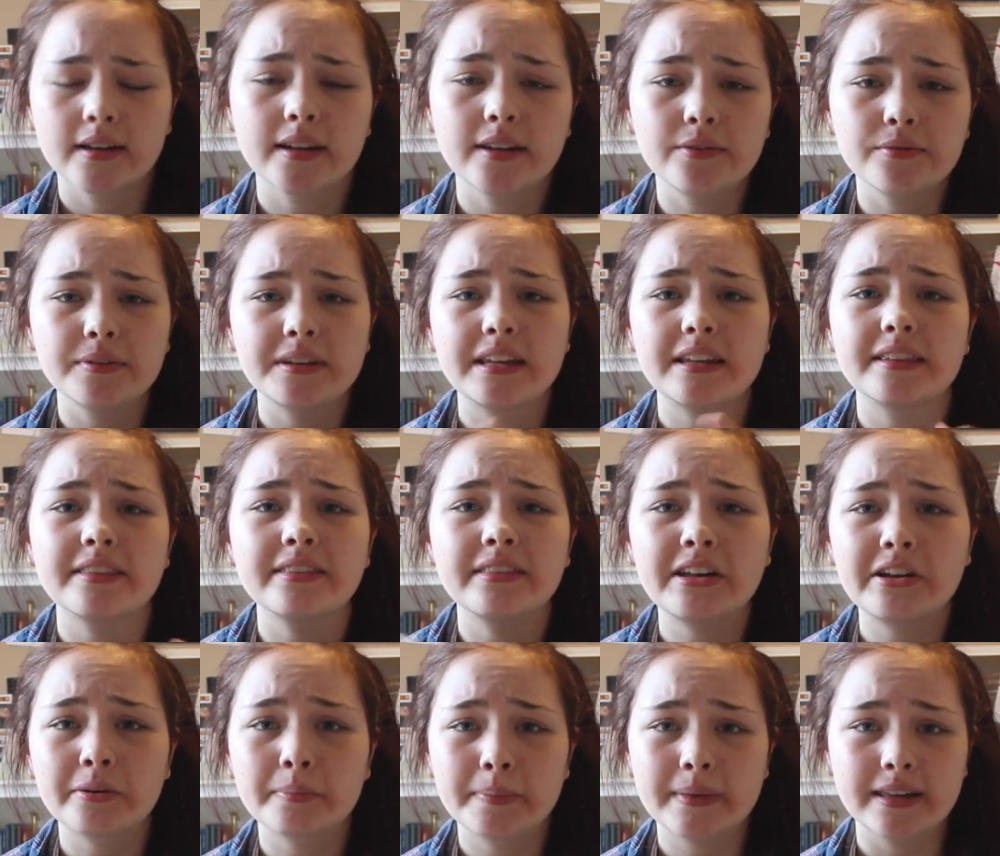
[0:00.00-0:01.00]
You need
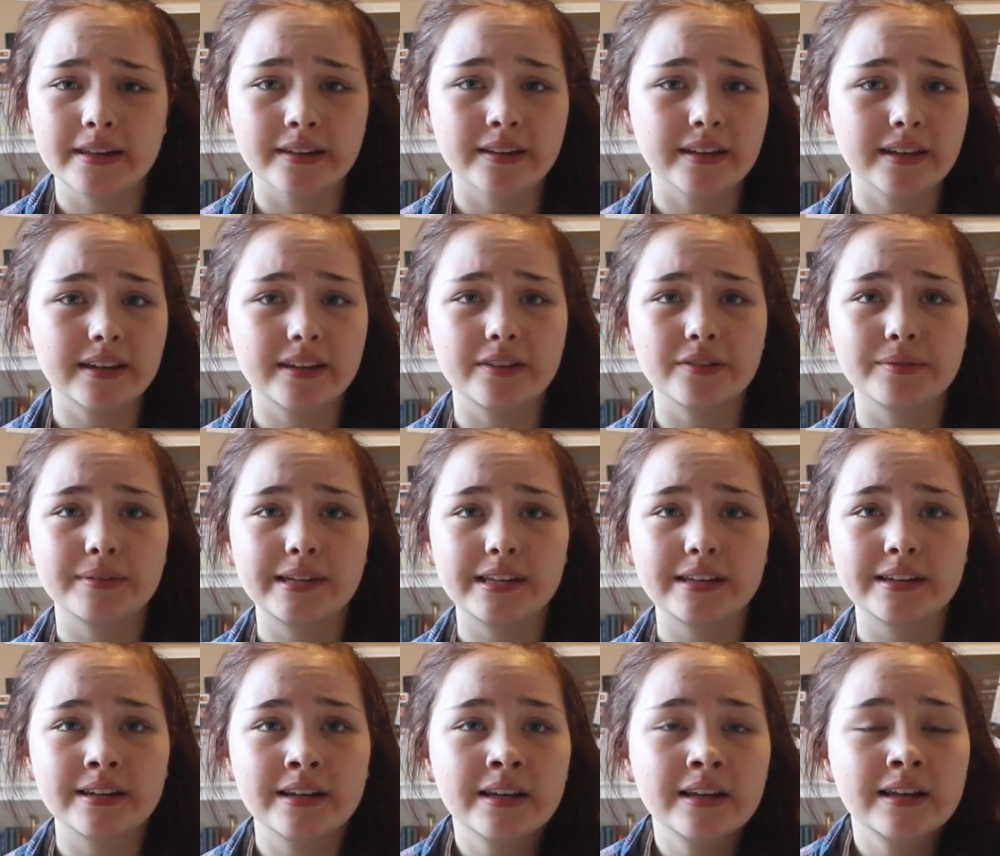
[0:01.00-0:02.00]
therapy and you
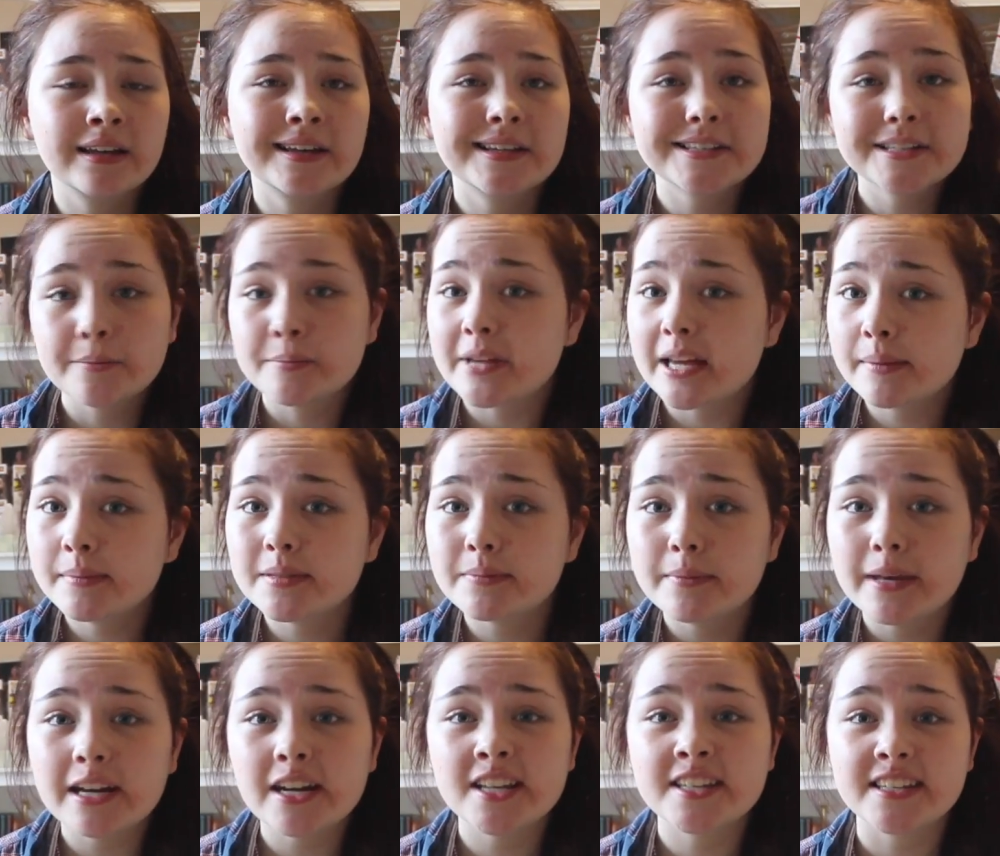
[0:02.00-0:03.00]
need sometimes
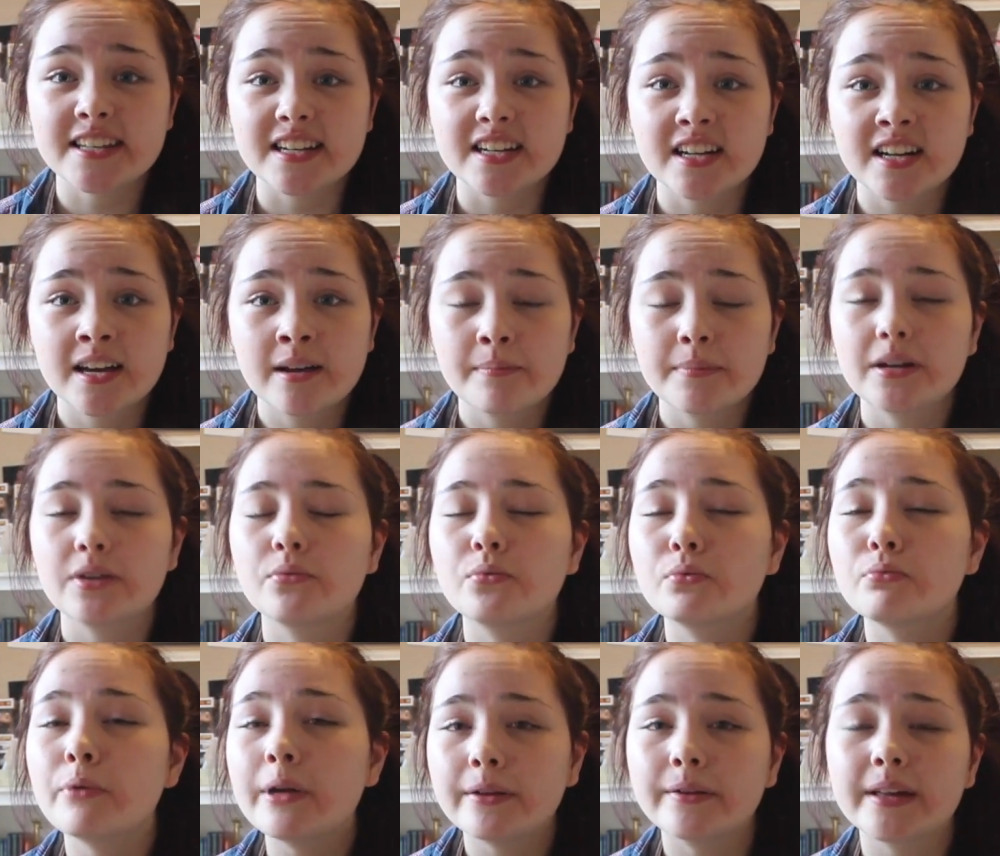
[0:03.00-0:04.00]
medicine, but
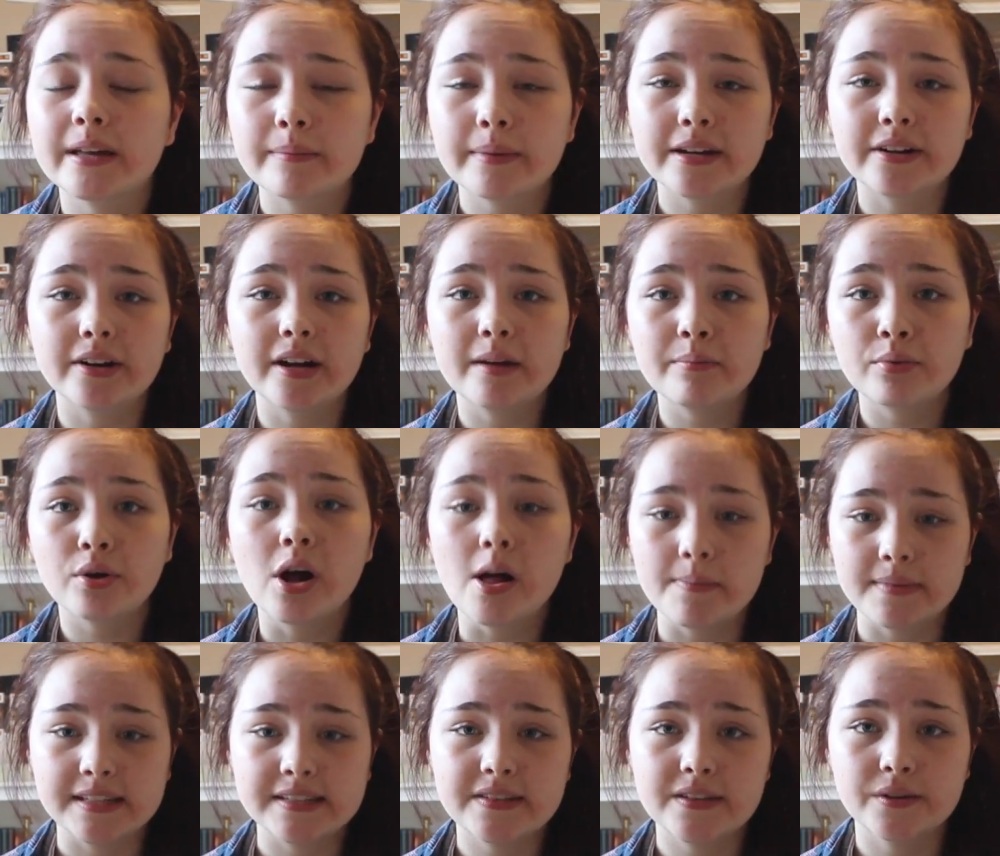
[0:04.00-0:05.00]
it will get better, I
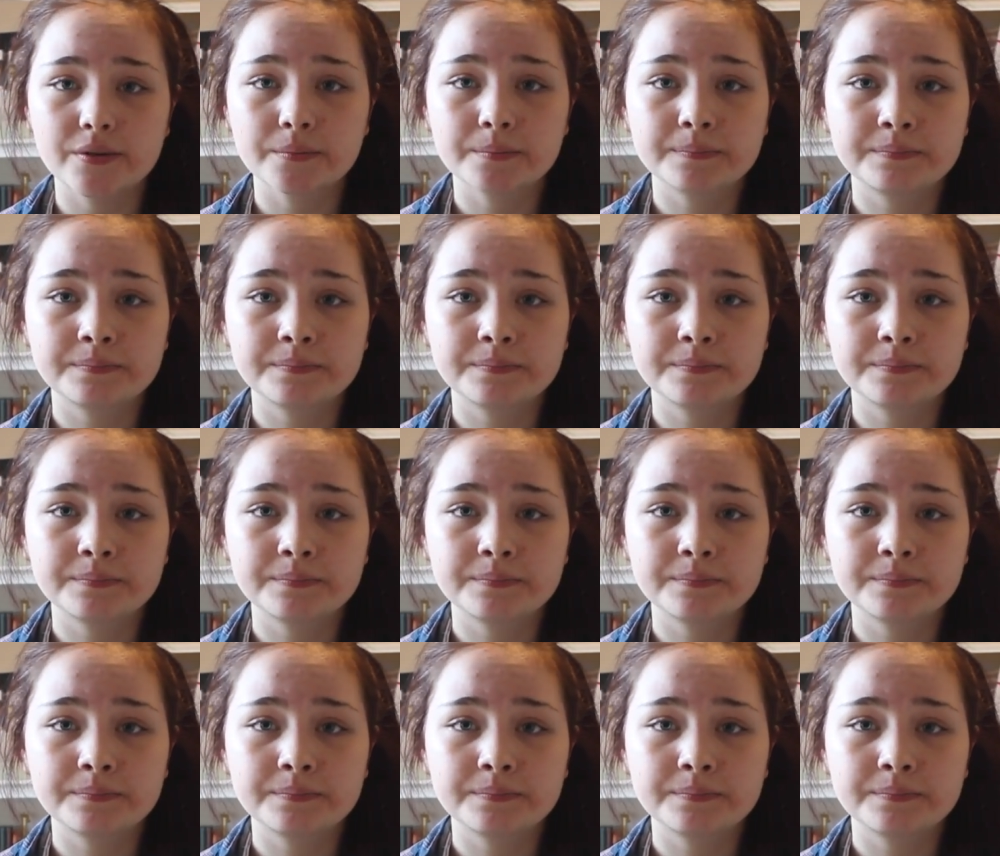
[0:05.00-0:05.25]
promise you.